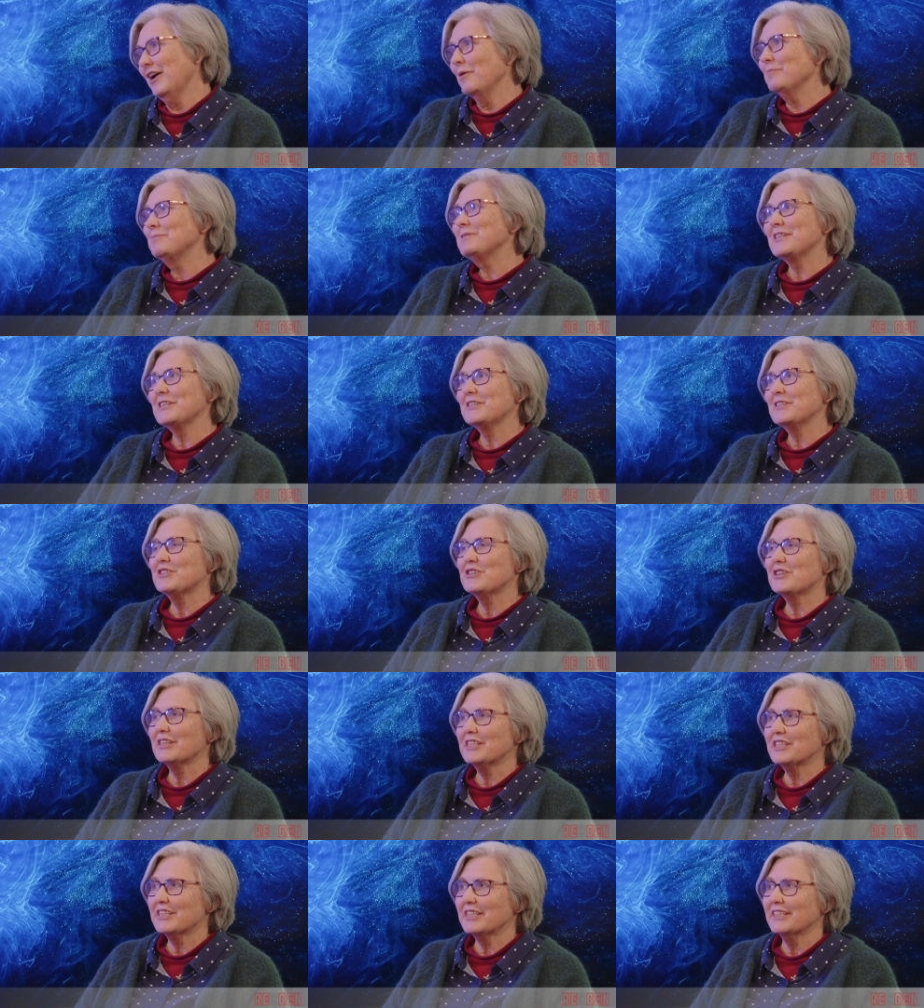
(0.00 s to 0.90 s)

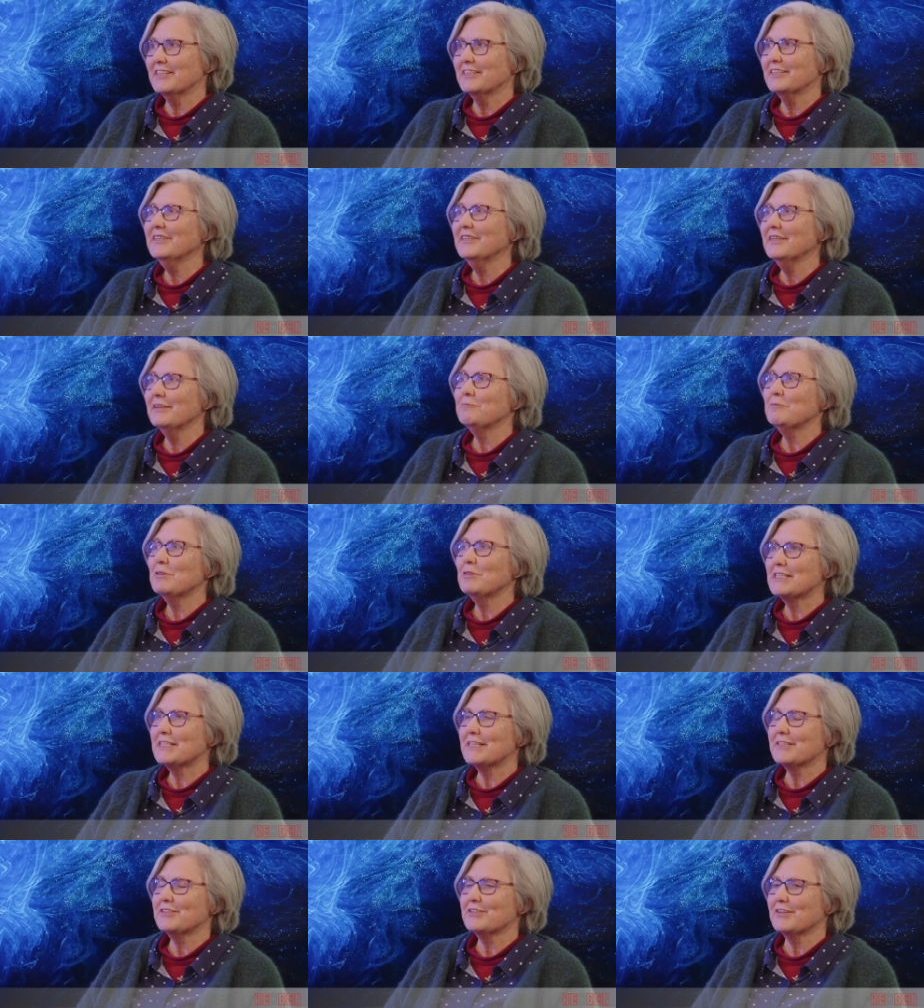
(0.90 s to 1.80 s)
obstetrician in
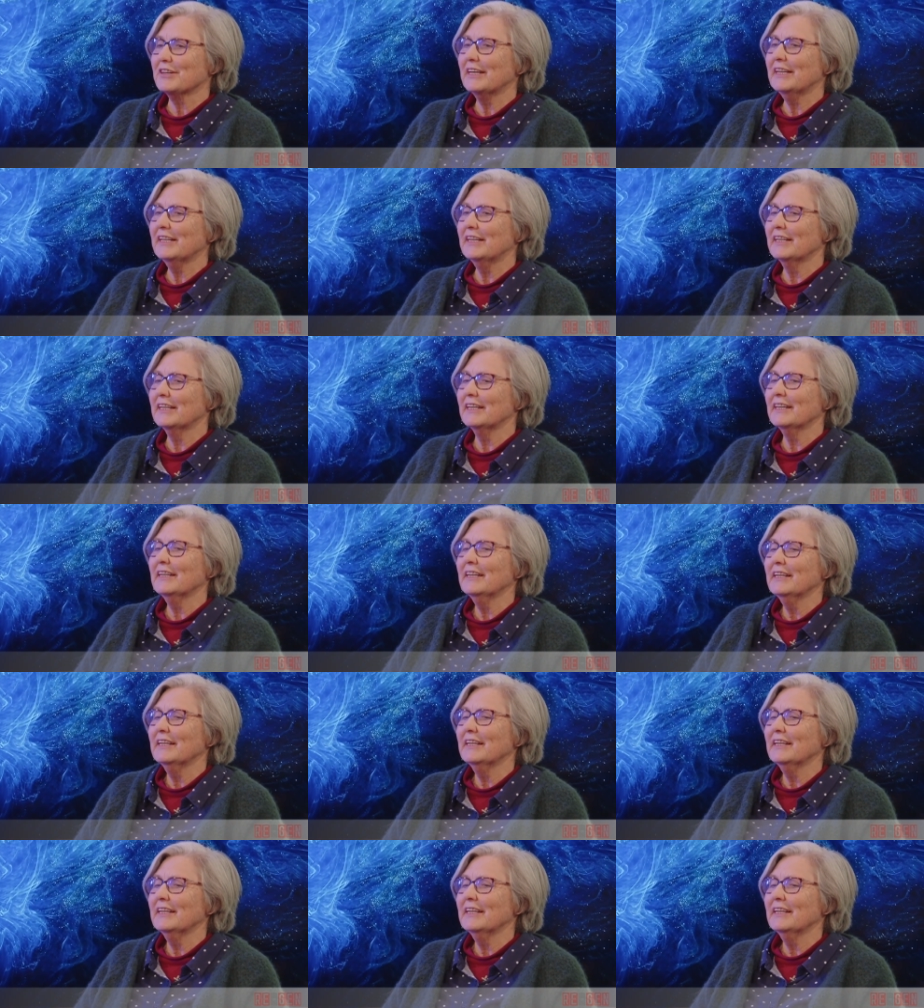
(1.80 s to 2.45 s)
West Australia